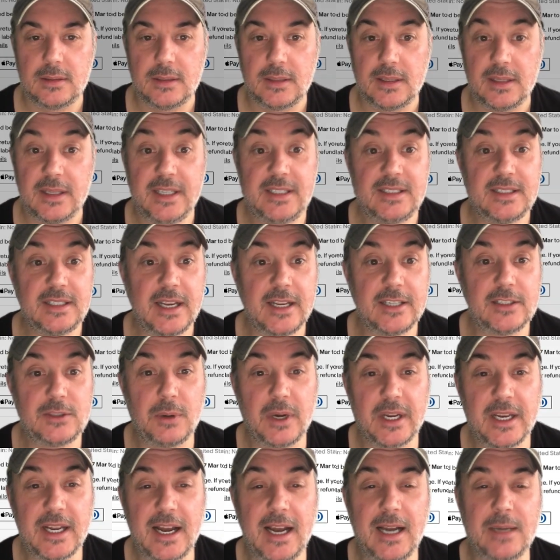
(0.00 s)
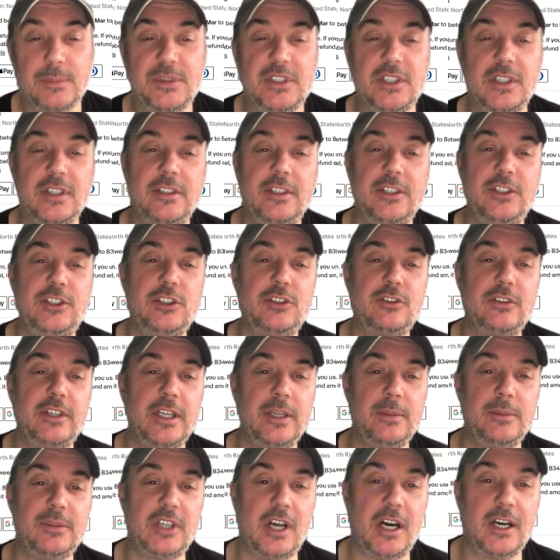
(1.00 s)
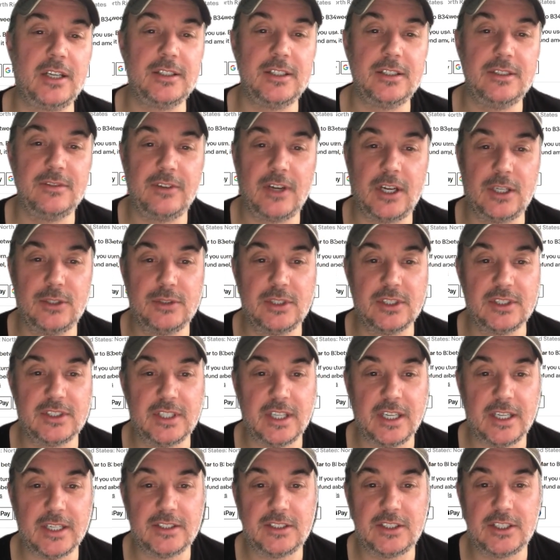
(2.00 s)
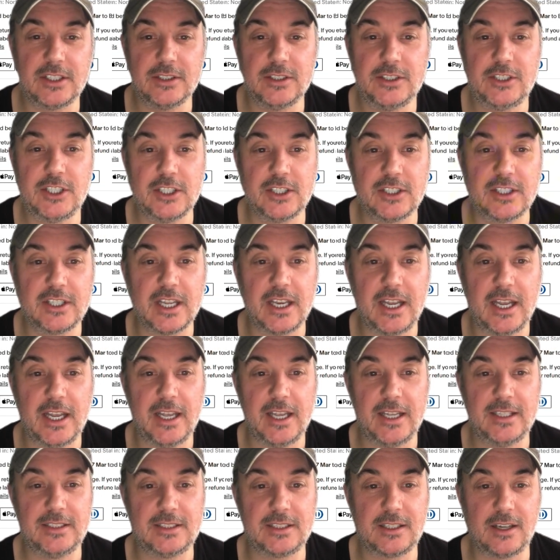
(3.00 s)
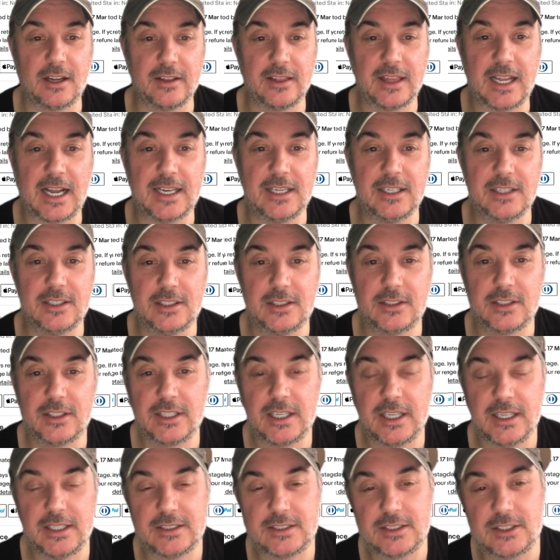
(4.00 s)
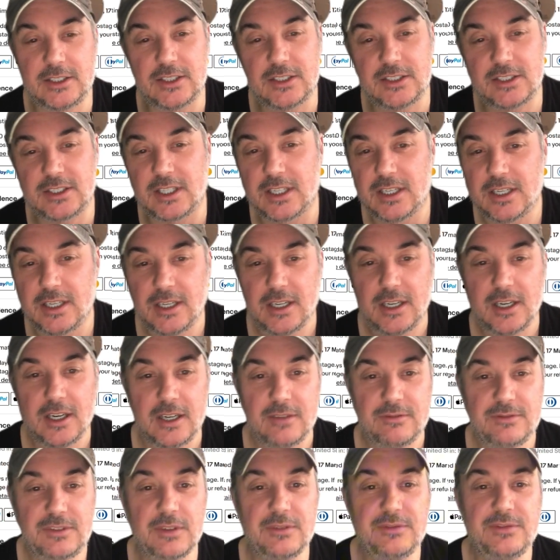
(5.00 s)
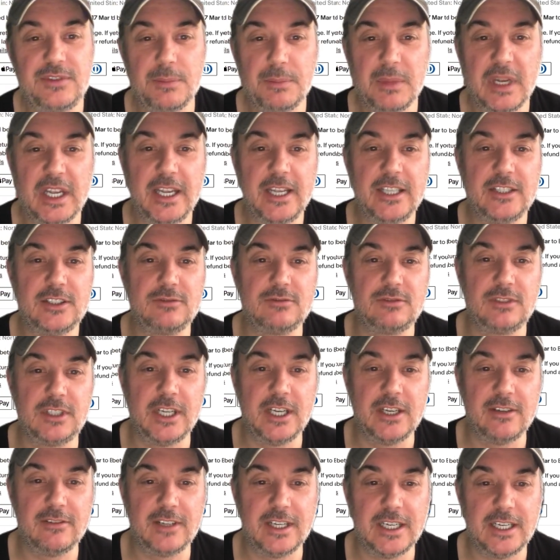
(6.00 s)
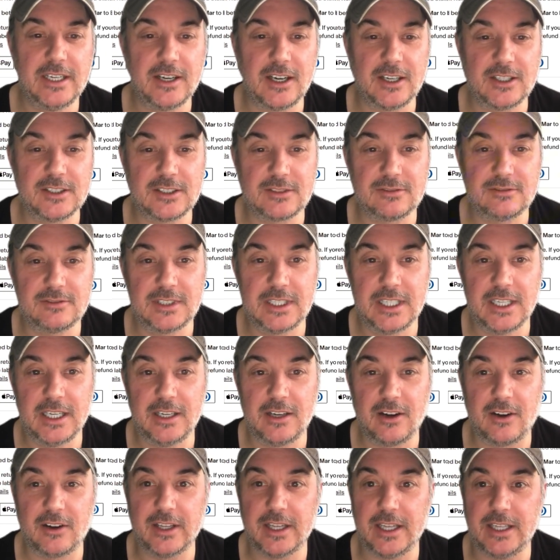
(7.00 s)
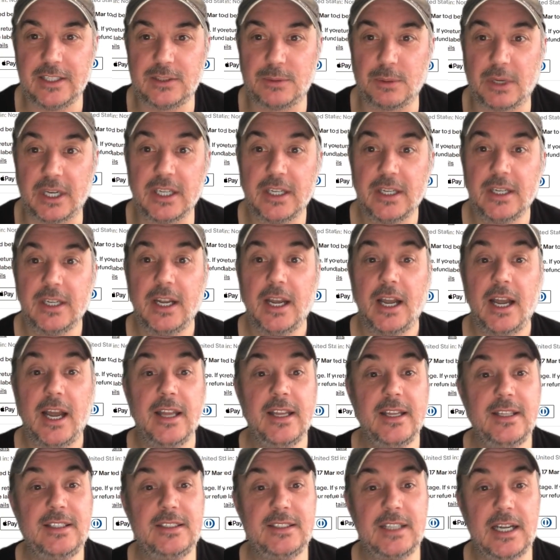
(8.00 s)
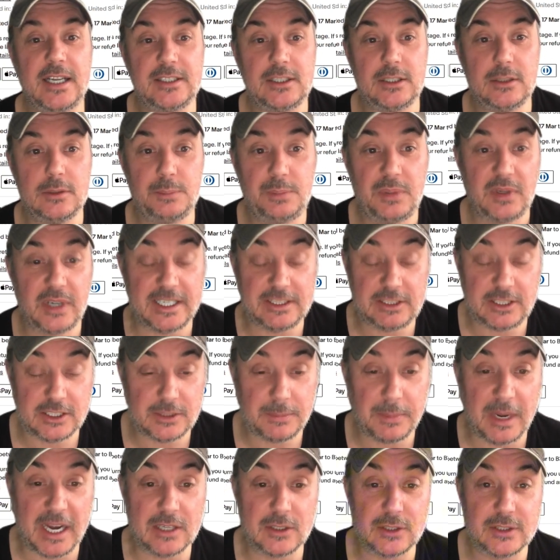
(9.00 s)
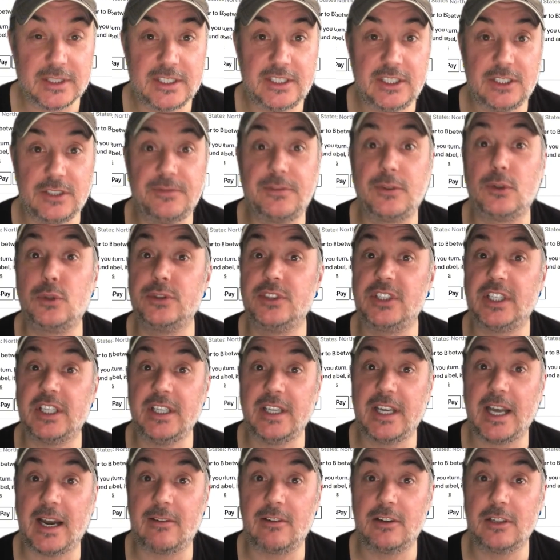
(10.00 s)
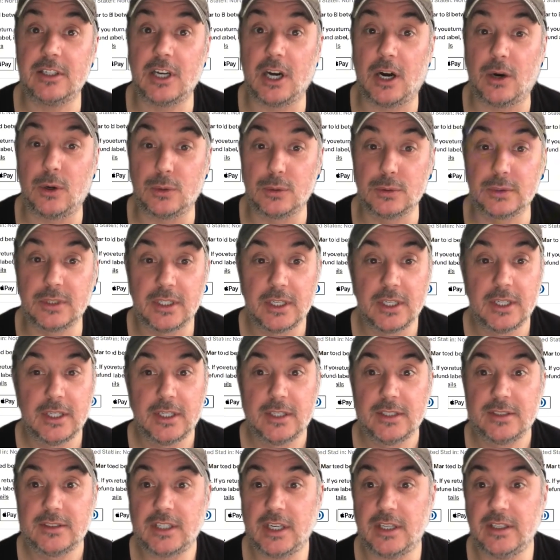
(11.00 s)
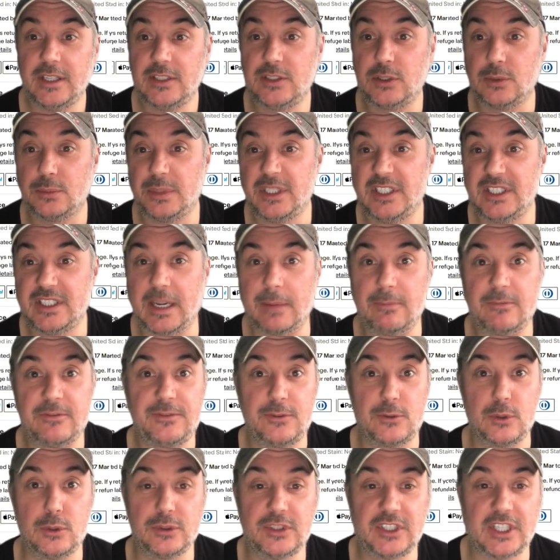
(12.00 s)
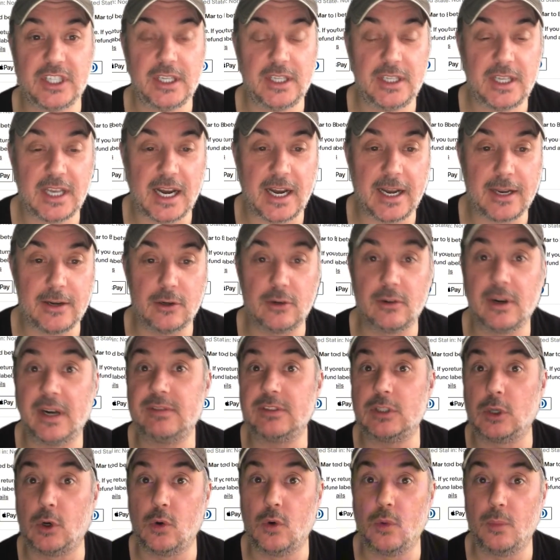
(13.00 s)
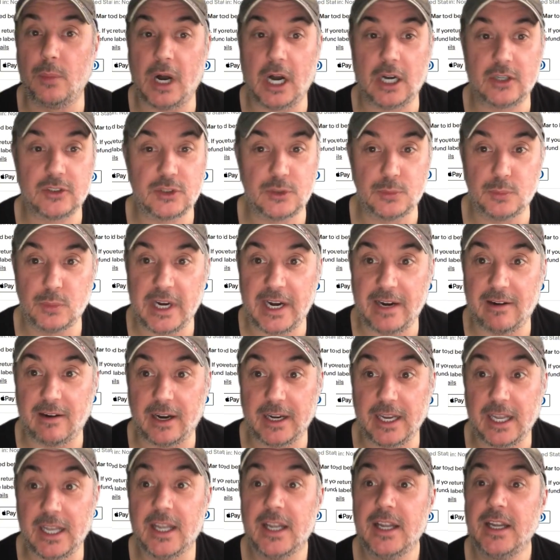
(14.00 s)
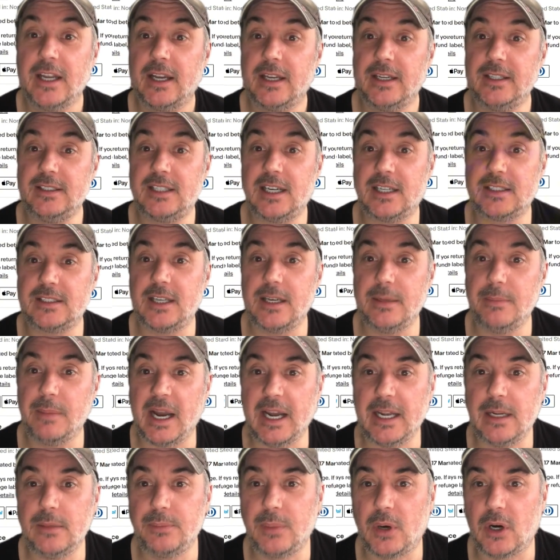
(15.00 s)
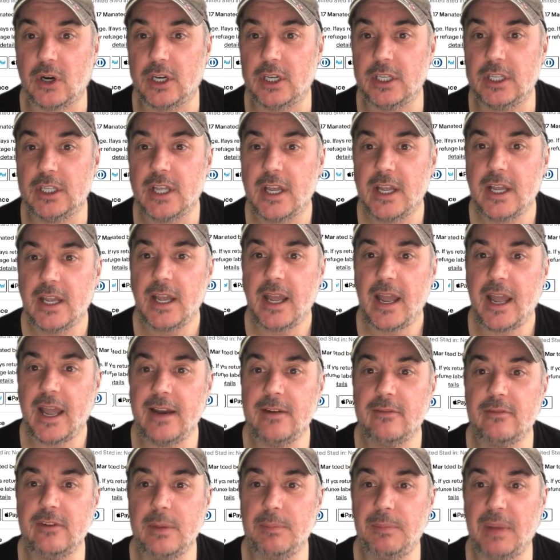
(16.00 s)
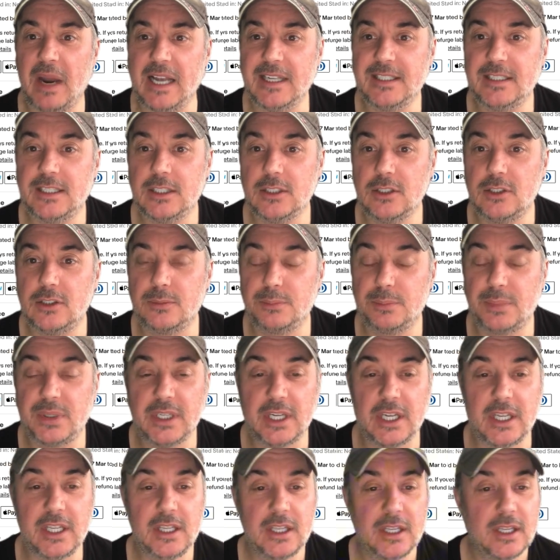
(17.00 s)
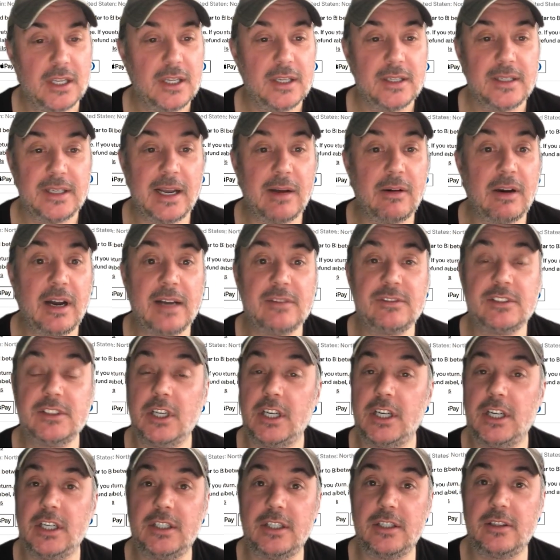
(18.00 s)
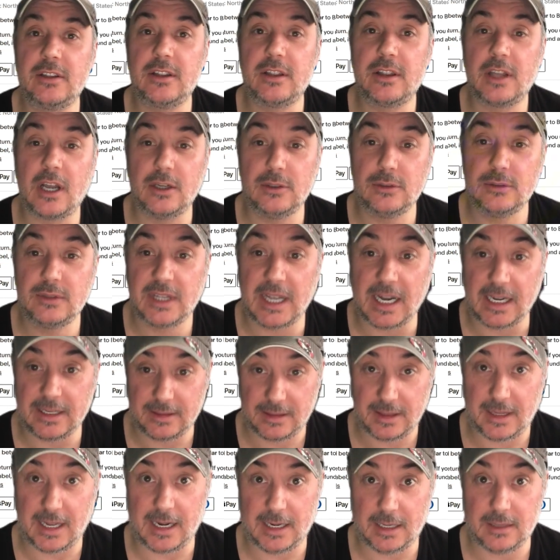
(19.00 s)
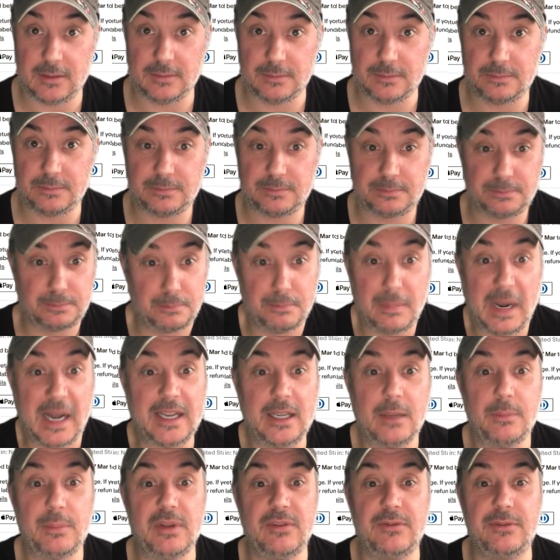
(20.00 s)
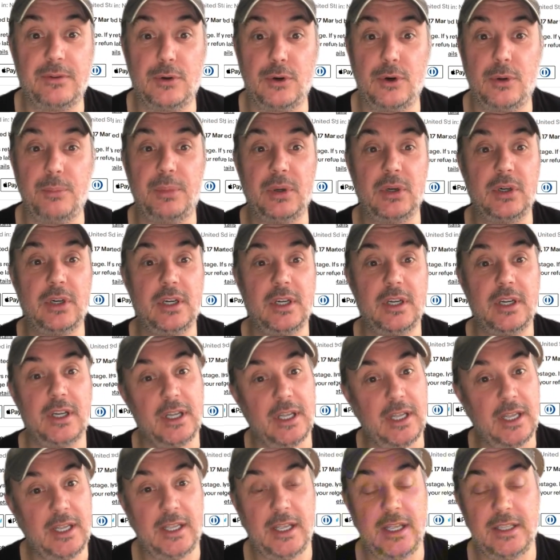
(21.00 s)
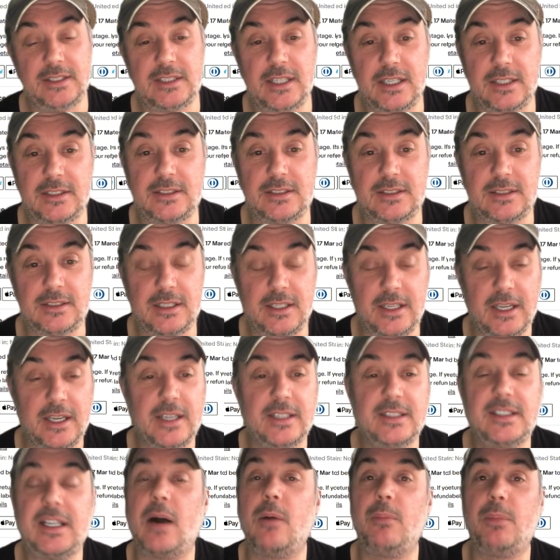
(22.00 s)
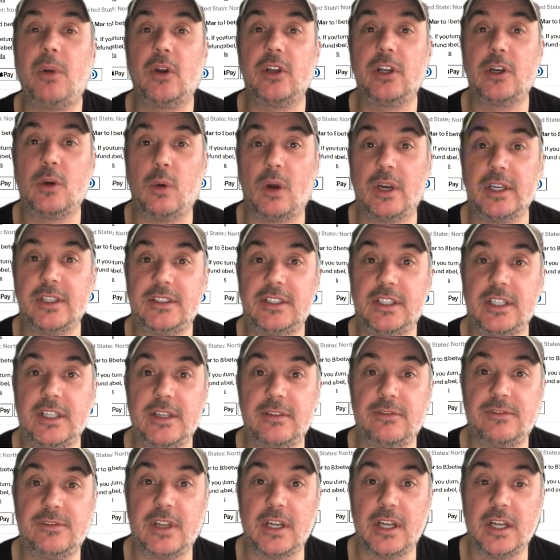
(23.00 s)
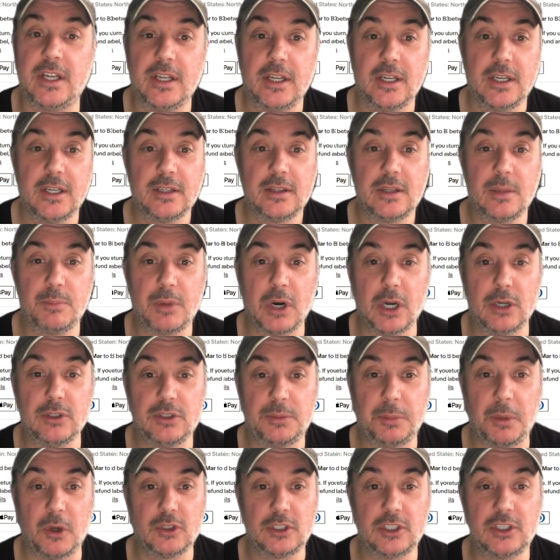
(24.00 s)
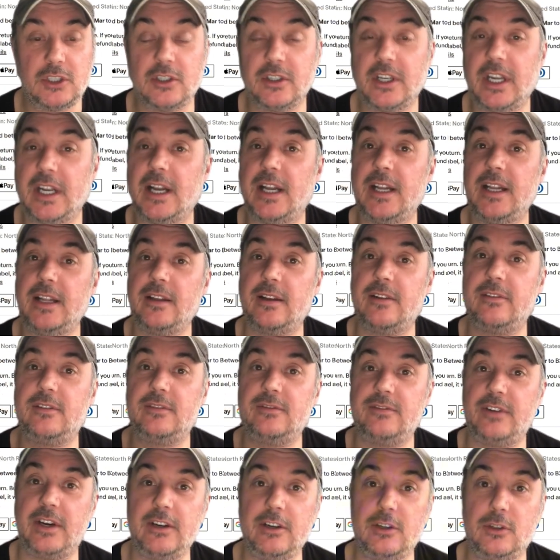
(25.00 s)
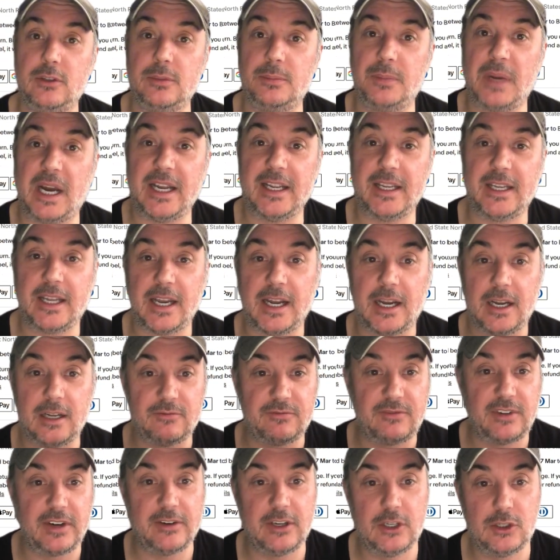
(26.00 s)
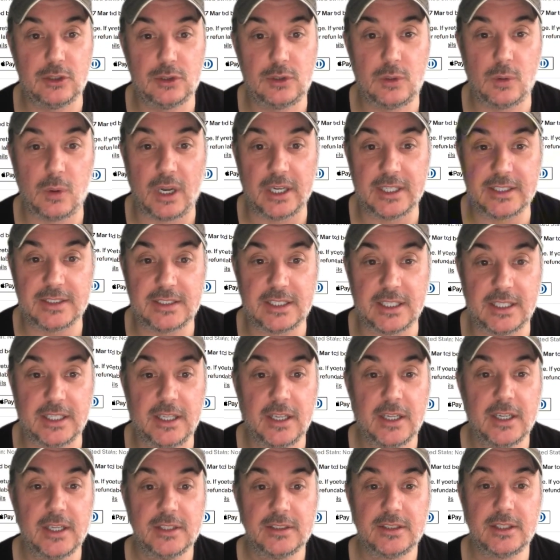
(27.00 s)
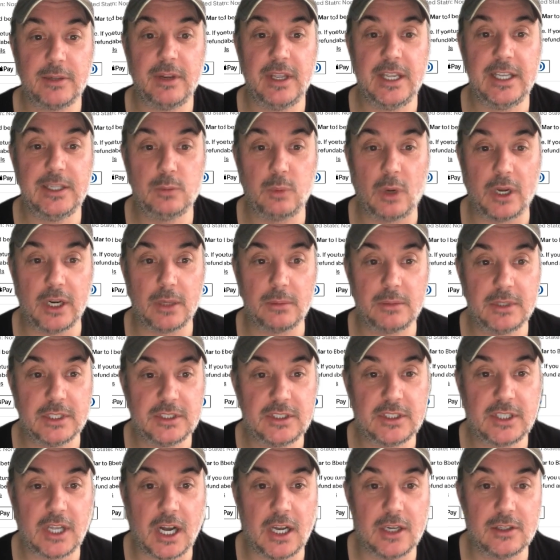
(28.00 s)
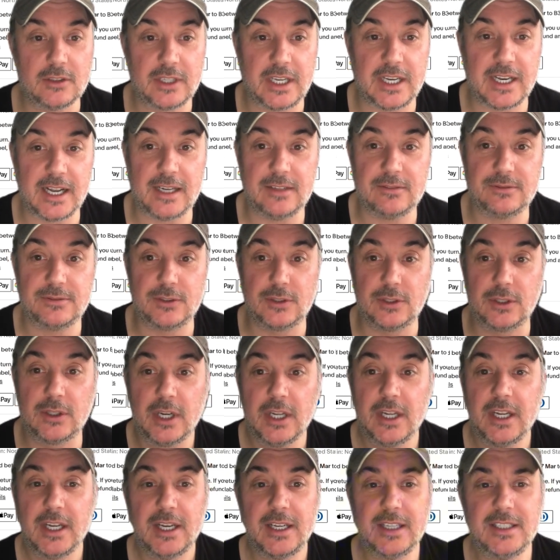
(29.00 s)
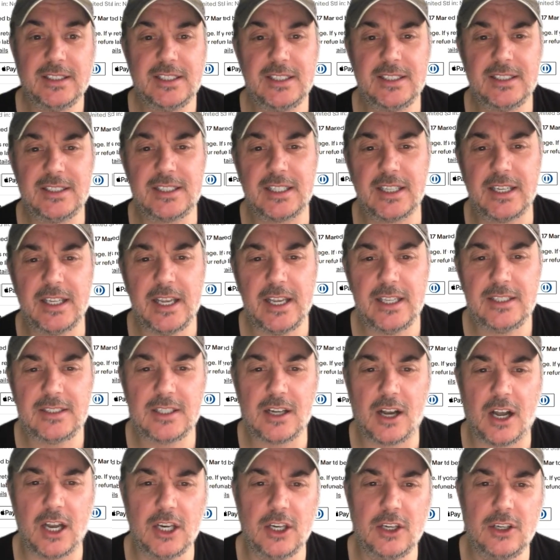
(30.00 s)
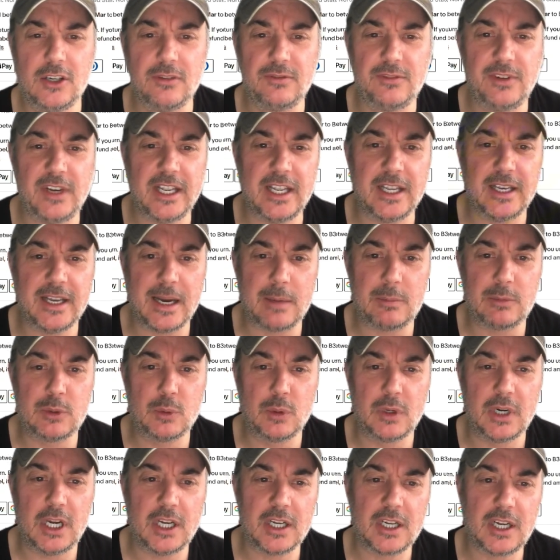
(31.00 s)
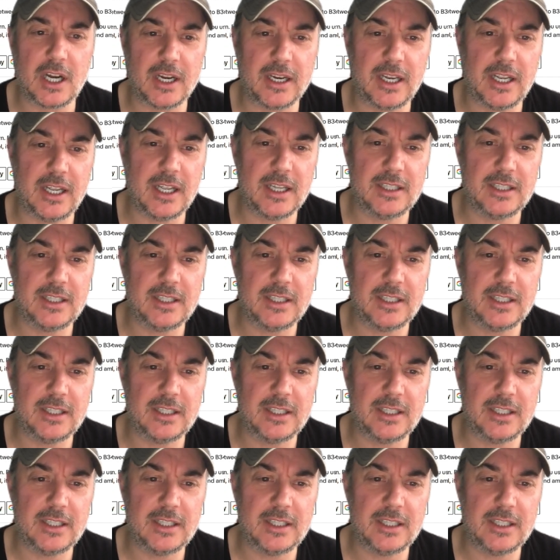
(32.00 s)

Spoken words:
This next one absolutely screams Art Nouveau, doesn't it? As soon as you look at it, it's got that look. It's just, for me, it's really nice. I really like this one. And this is actually precious metal. This is 14 karat gold. So this will be stamped 14K or have a hallmark somewhere on it. And it's actually made by Henry Blank and Company. Now, I haven't heard of that make before, but it's you can tell by the quality of the brooch by just looking at it. They're a very good maker, very good quality. So it is one I'm going to start looking out for. And as you can see, it's got a lovely enamel work on it.